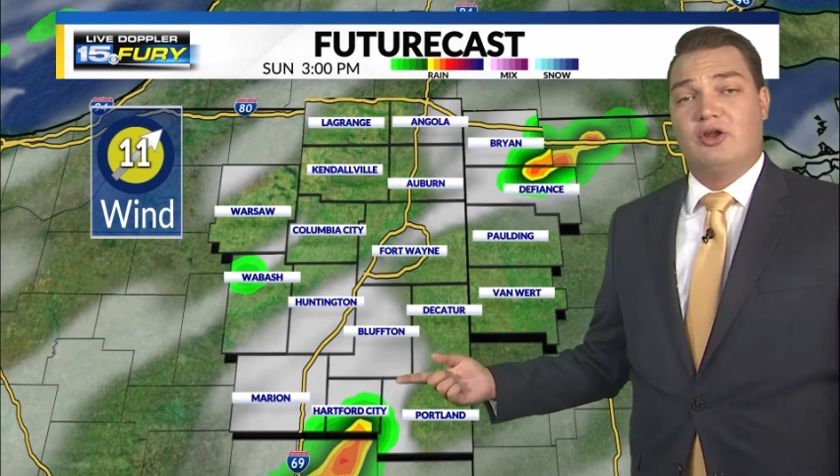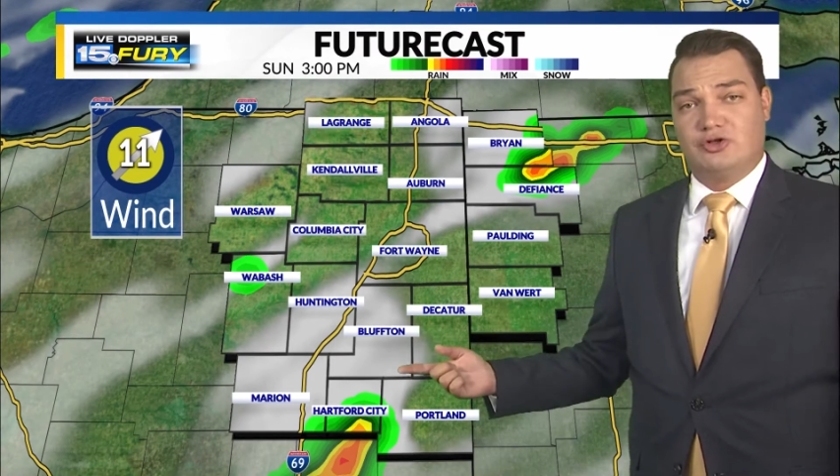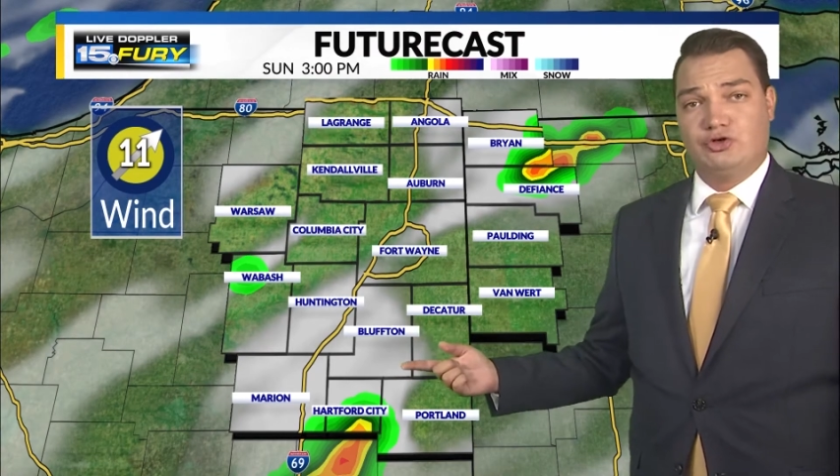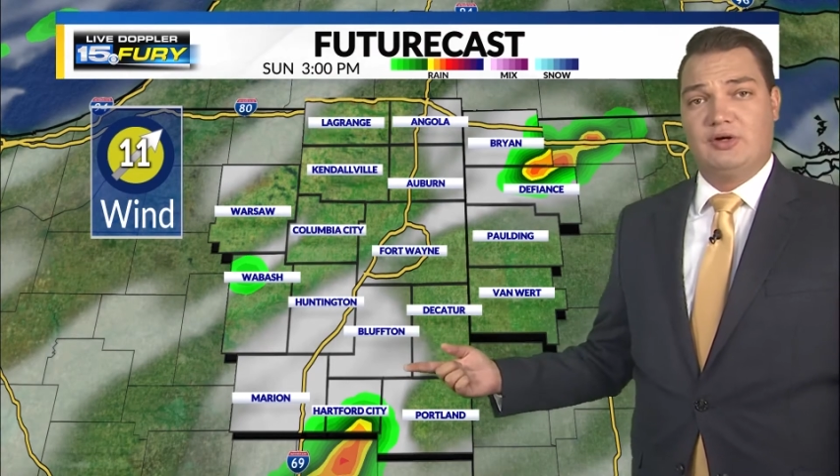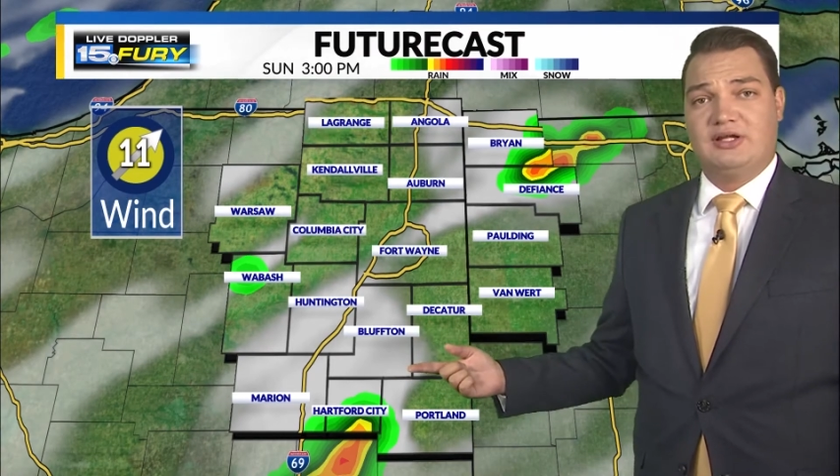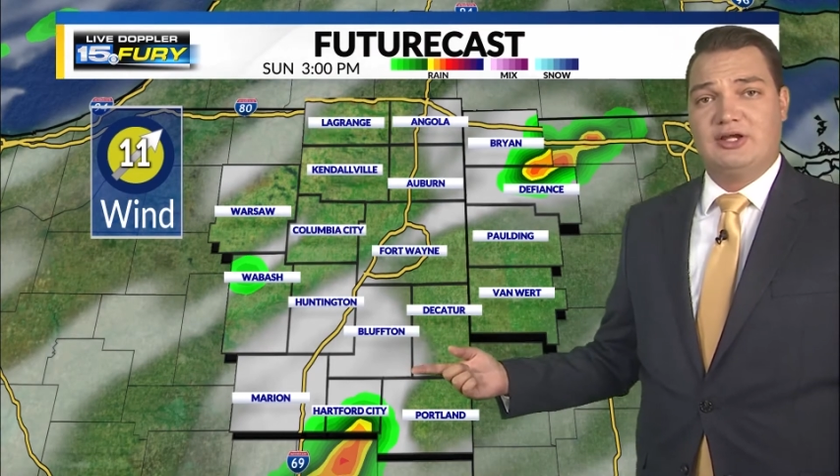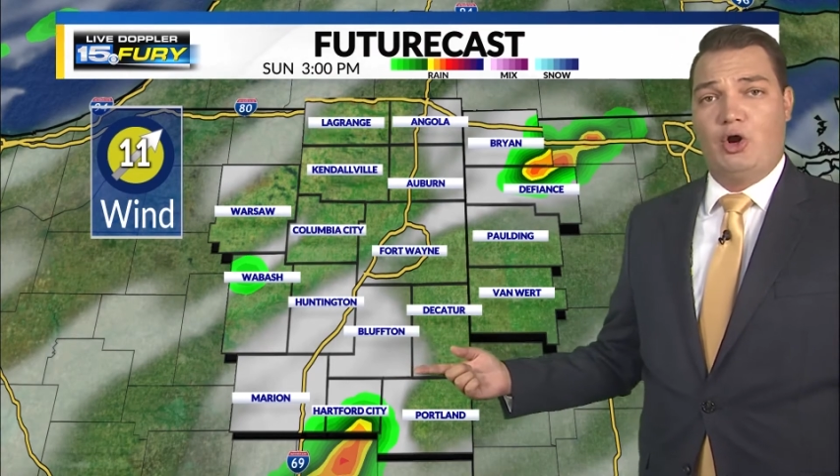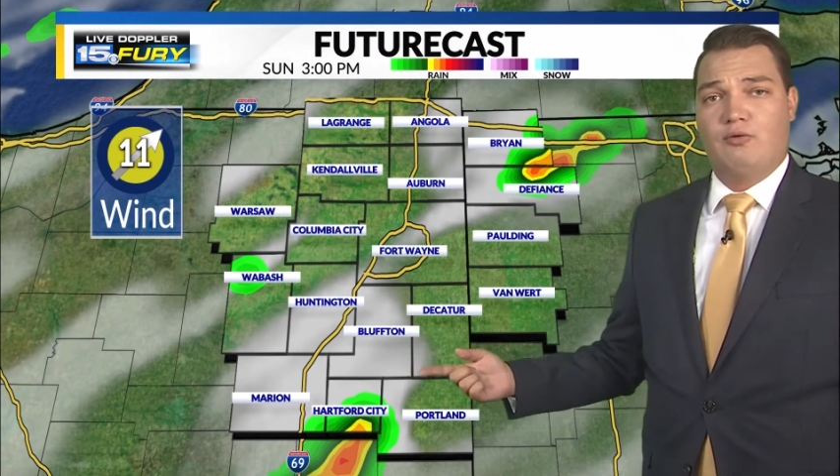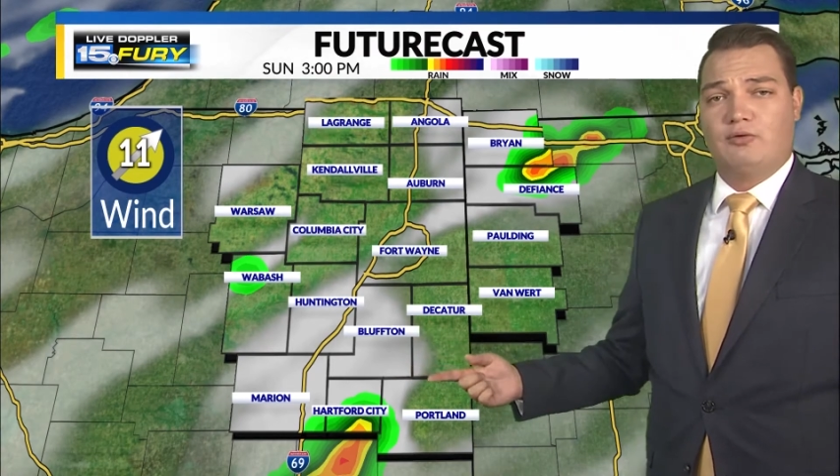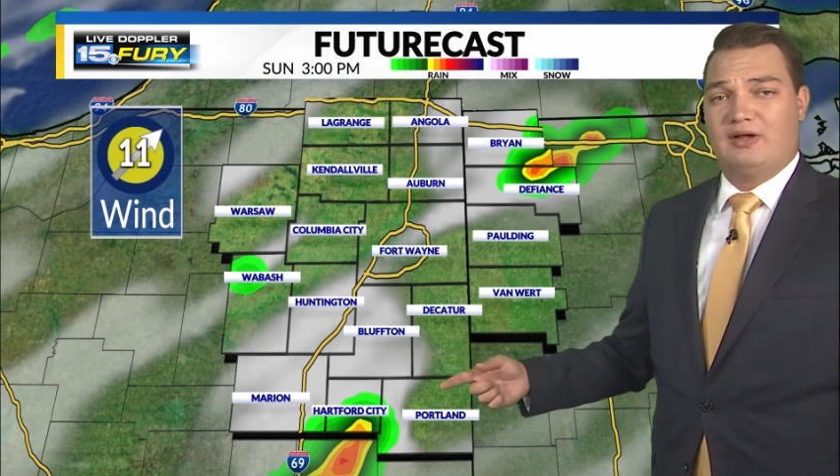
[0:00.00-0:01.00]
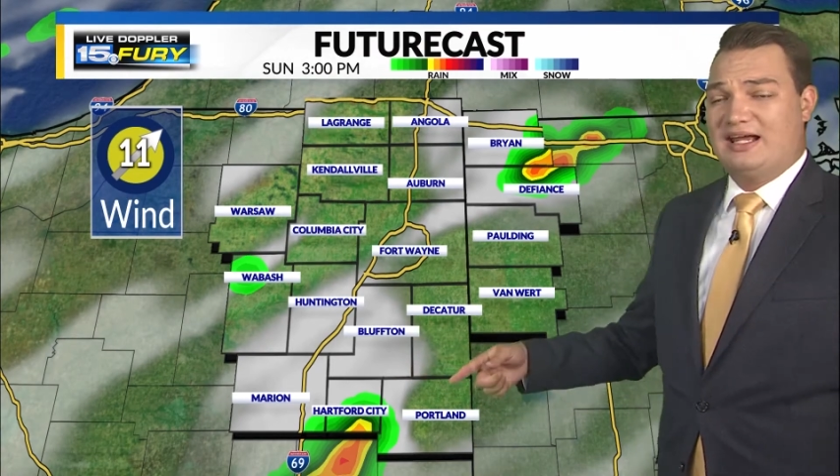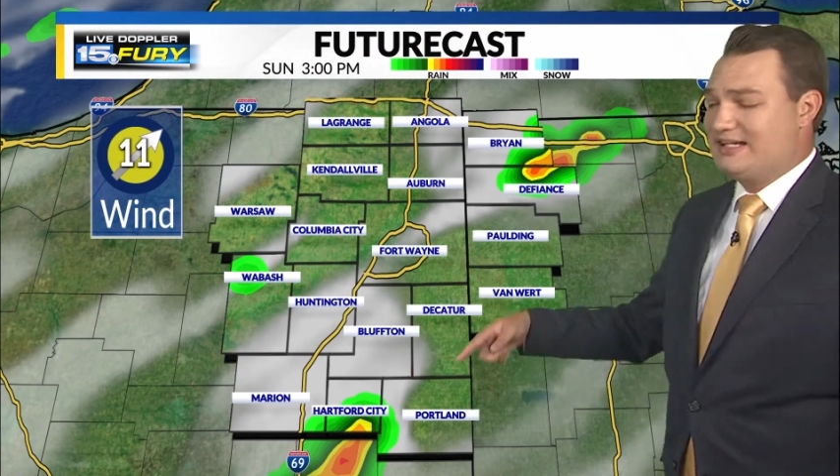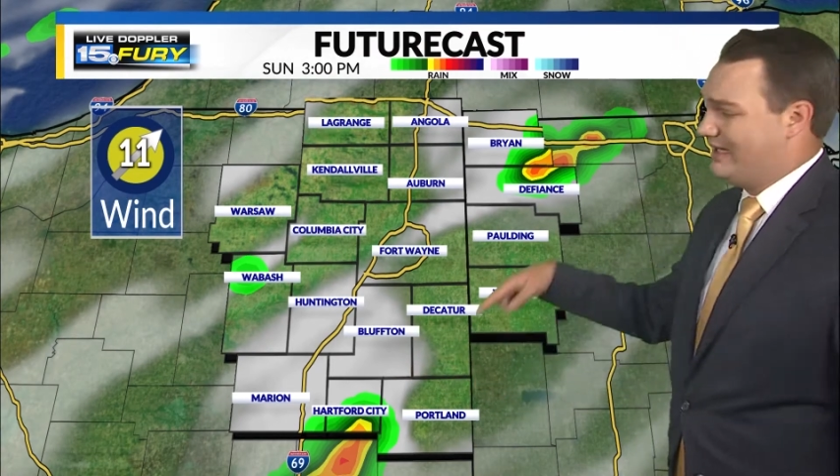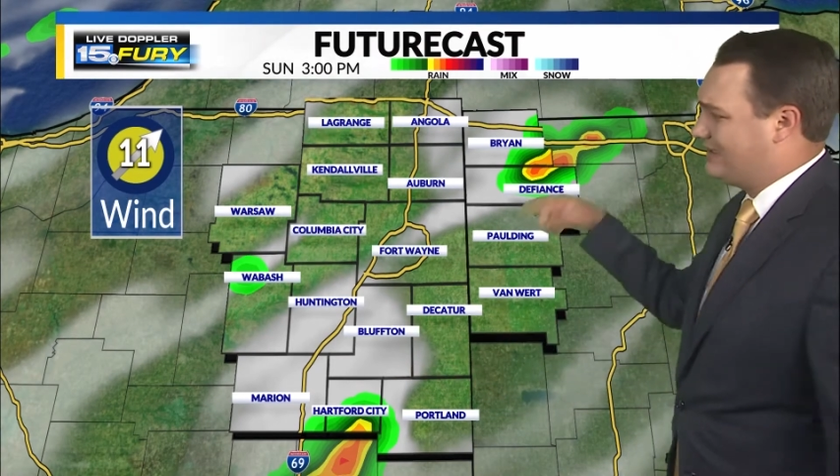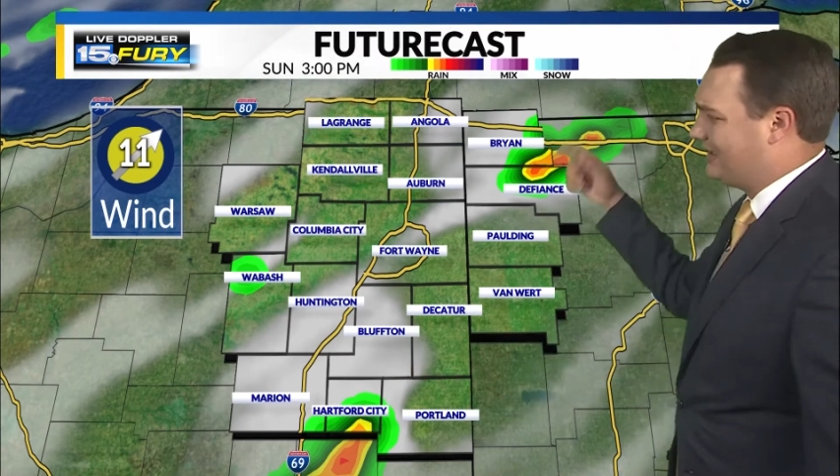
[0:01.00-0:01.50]
during the overnight,
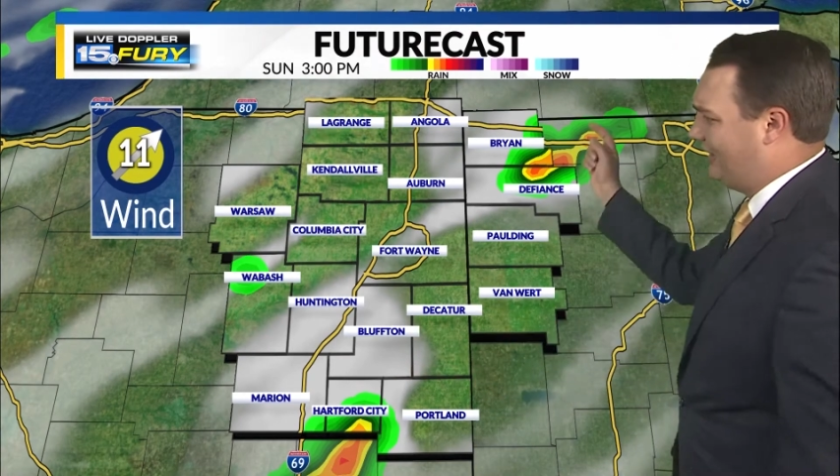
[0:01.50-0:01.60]
and that's going